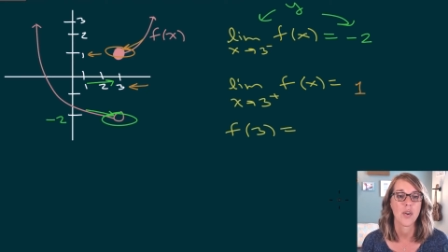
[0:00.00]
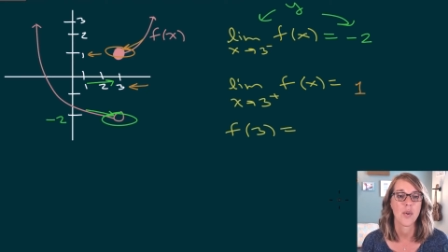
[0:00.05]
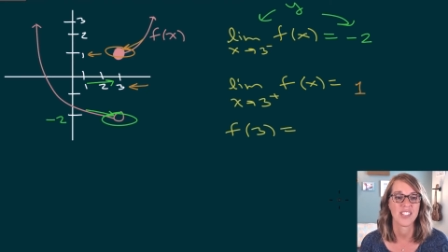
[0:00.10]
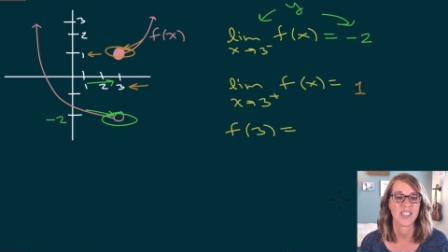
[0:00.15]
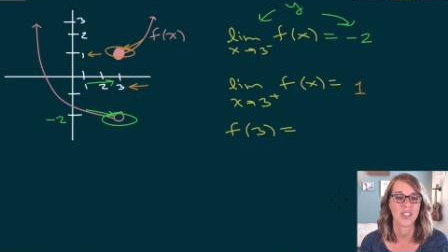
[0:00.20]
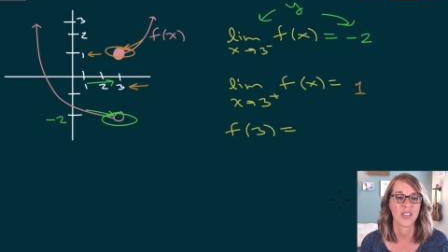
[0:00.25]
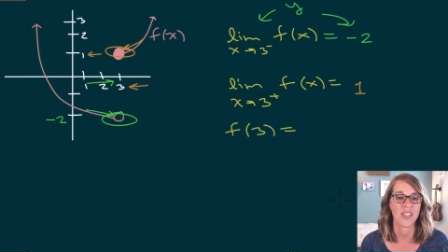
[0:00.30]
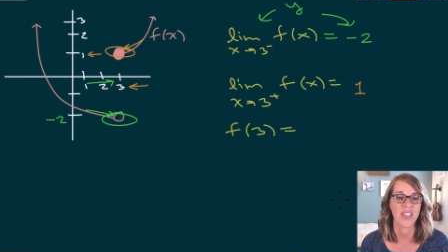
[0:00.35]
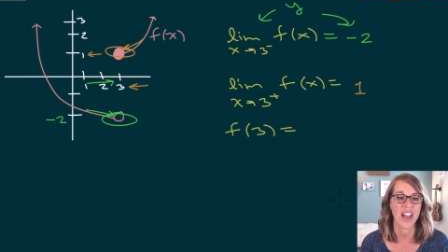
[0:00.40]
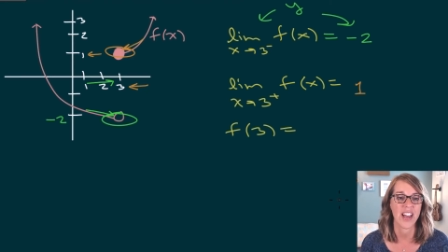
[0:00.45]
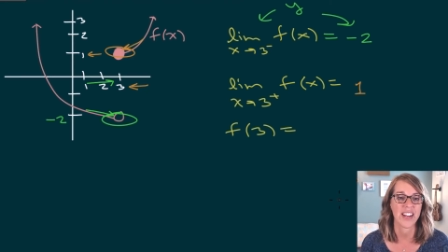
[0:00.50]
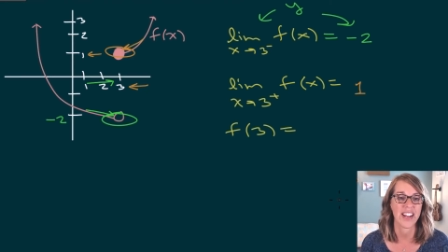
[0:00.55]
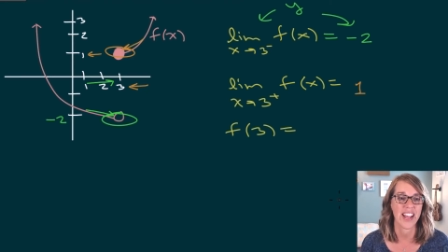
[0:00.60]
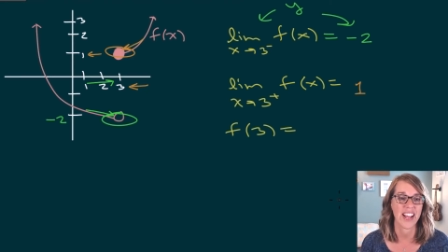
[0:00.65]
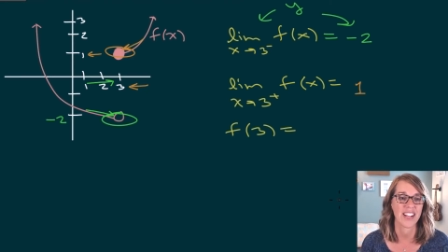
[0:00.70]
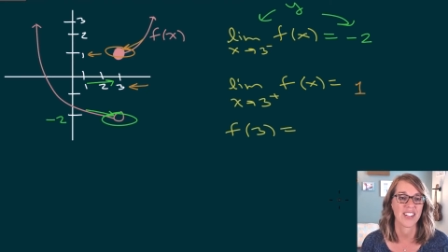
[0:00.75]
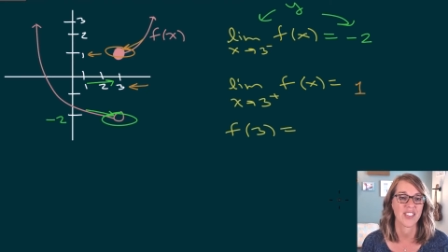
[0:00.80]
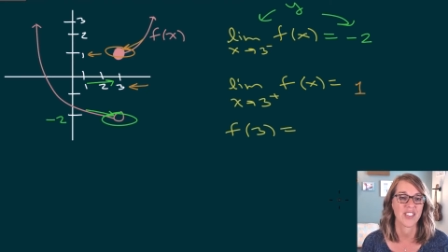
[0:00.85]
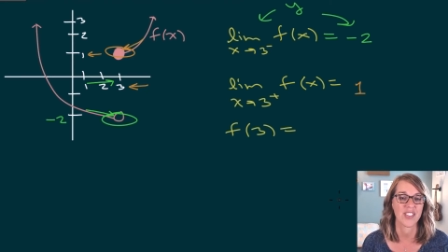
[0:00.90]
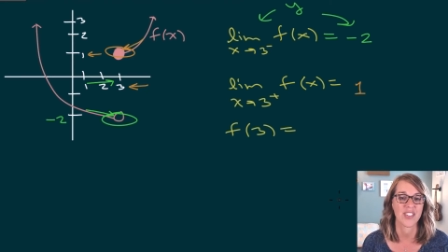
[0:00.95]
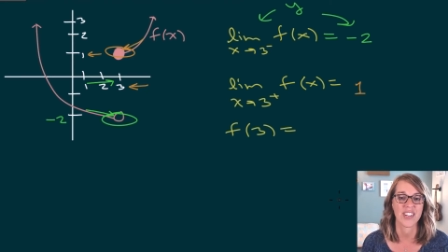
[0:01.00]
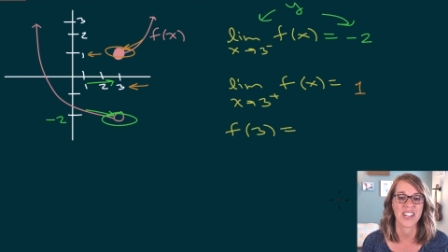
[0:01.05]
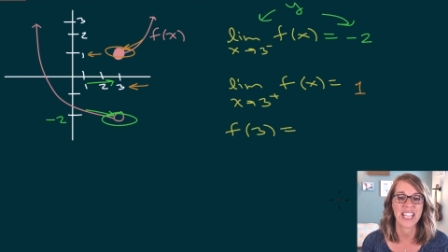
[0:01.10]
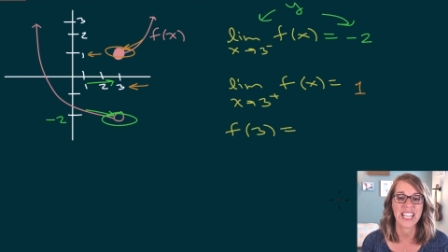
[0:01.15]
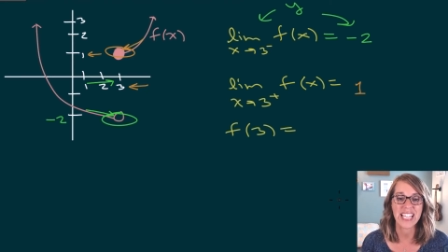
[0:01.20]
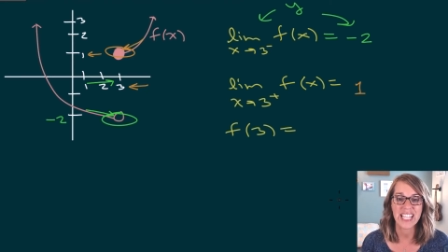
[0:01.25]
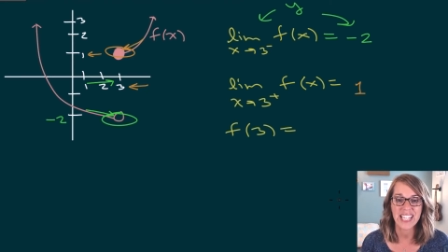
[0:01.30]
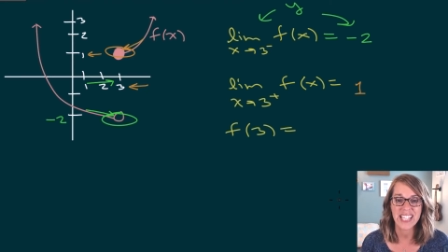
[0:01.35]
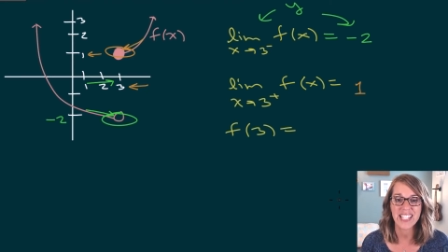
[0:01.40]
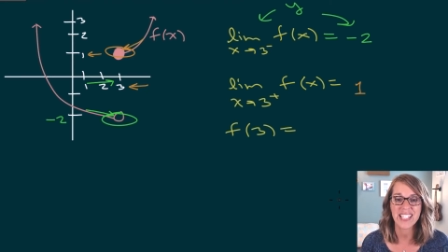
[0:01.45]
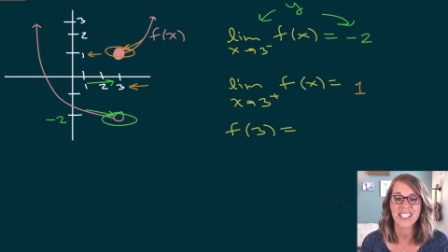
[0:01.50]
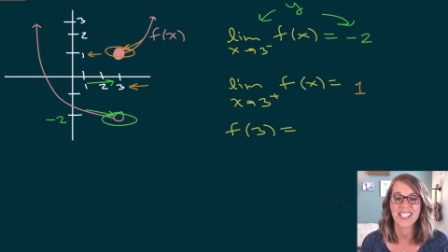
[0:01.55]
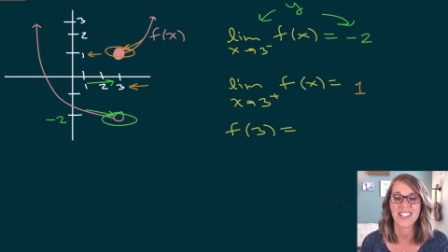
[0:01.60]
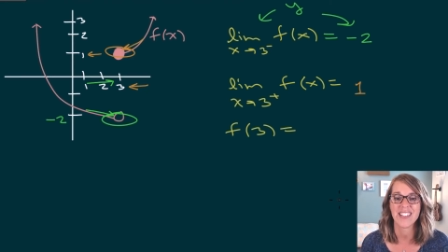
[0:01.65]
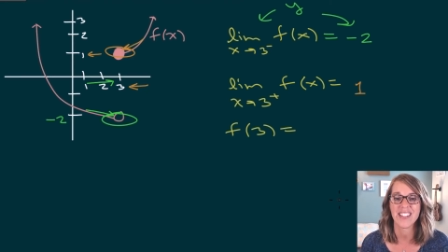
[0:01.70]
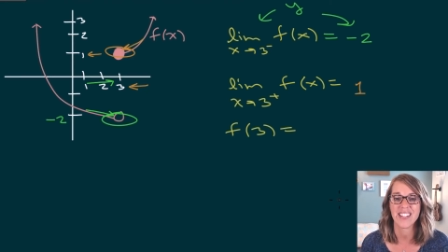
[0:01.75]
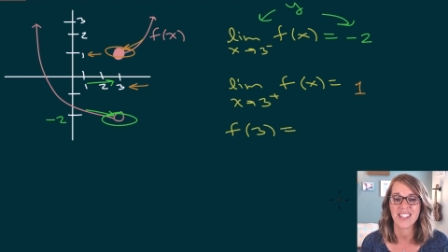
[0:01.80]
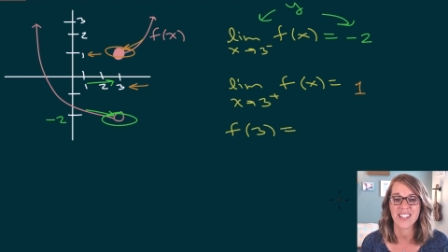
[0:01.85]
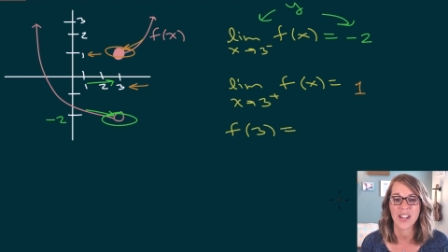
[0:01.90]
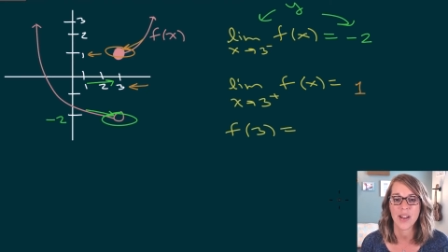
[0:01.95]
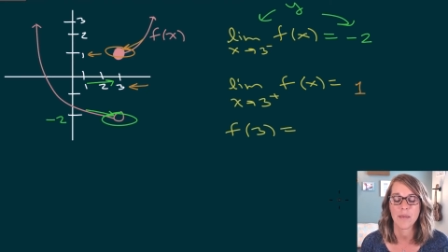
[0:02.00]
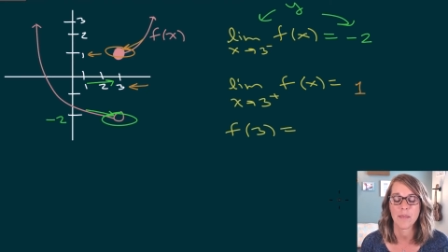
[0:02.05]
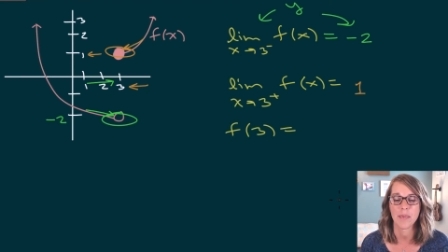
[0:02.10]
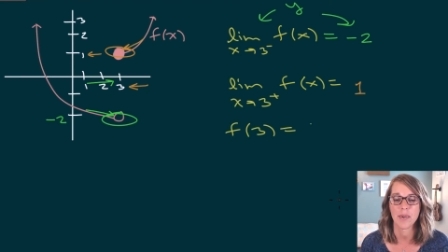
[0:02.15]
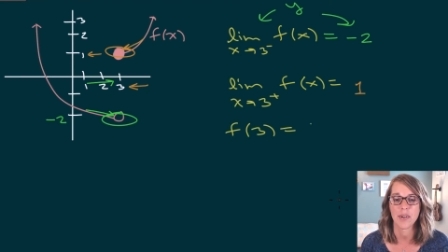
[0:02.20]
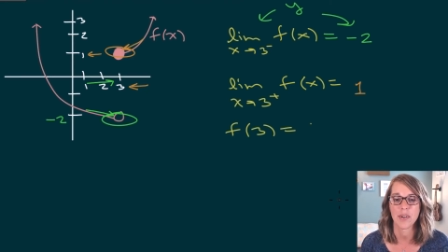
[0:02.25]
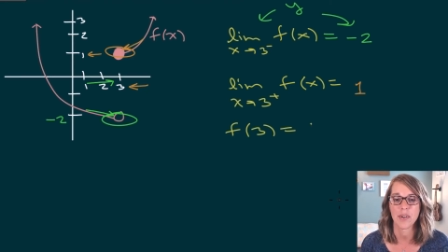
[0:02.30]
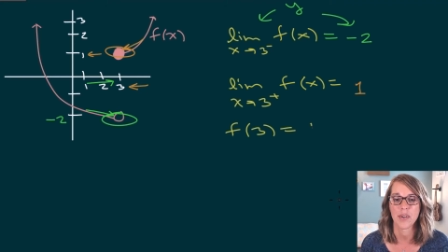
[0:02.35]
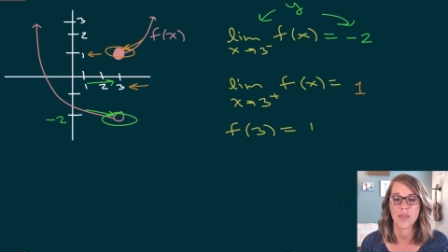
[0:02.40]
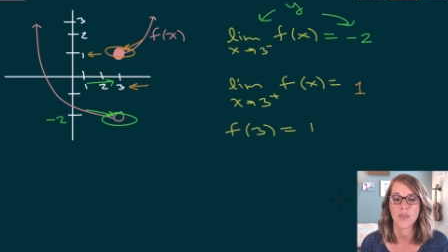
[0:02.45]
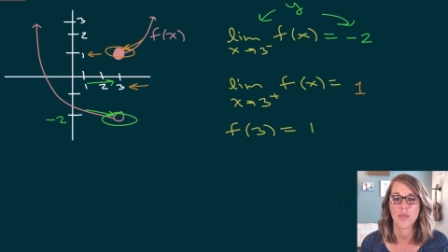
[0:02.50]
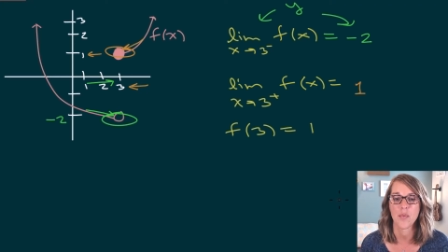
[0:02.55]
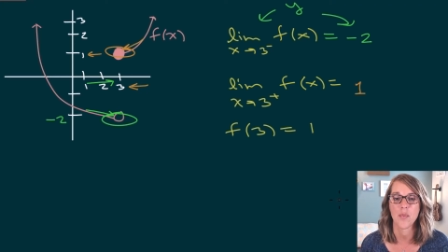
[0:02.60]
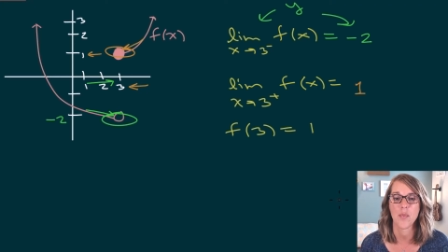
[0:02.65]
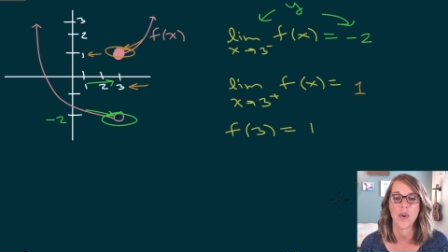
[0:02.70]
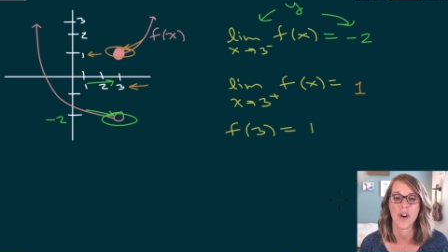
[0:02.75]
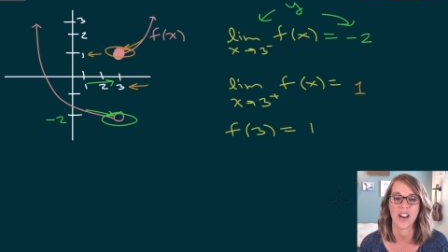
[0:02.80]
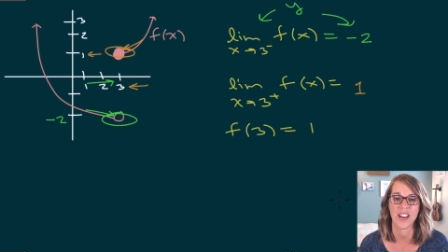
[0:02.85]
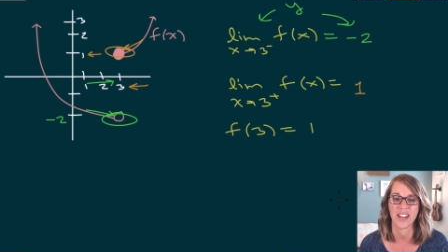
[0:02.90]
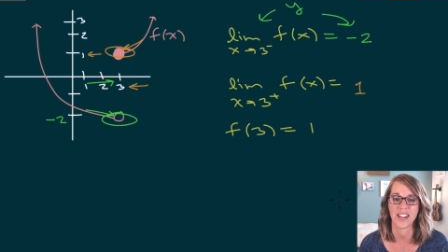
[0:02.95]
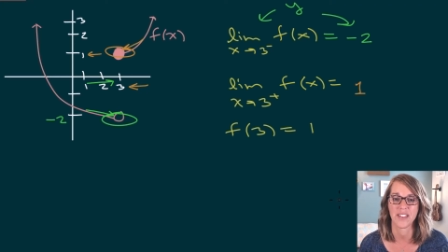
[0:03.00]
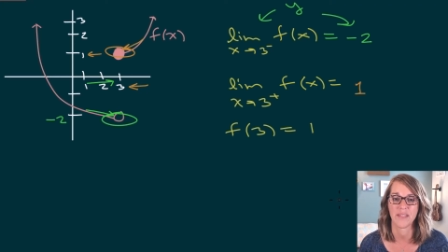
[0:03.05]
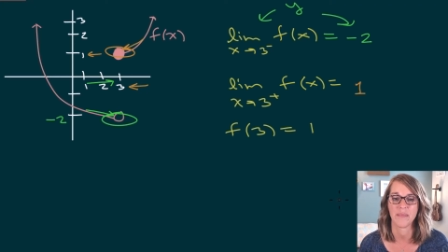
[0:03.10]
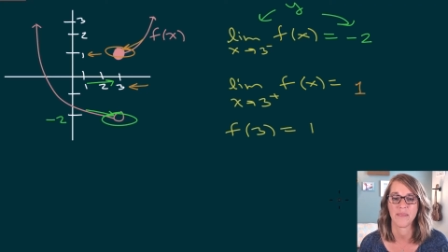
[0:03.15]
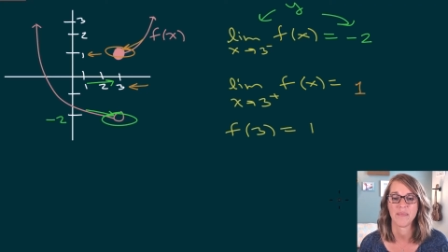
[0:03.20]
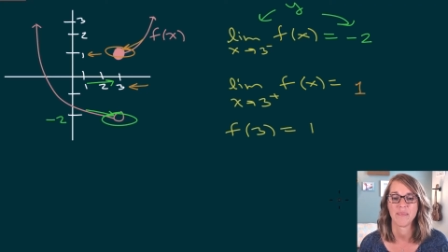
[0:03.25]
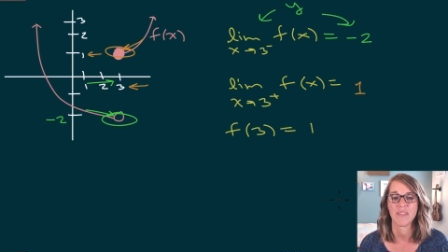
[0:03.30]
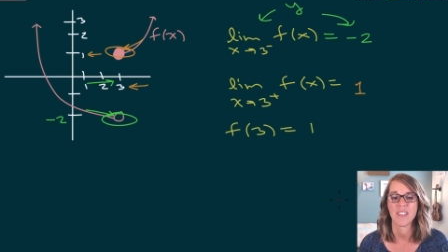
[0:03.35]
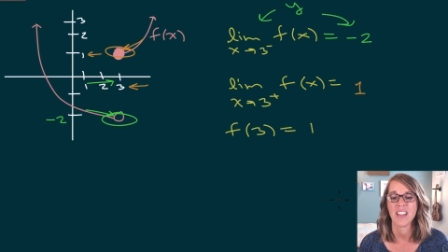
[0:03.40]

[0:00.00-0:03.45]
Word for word: So that answer is the number 1.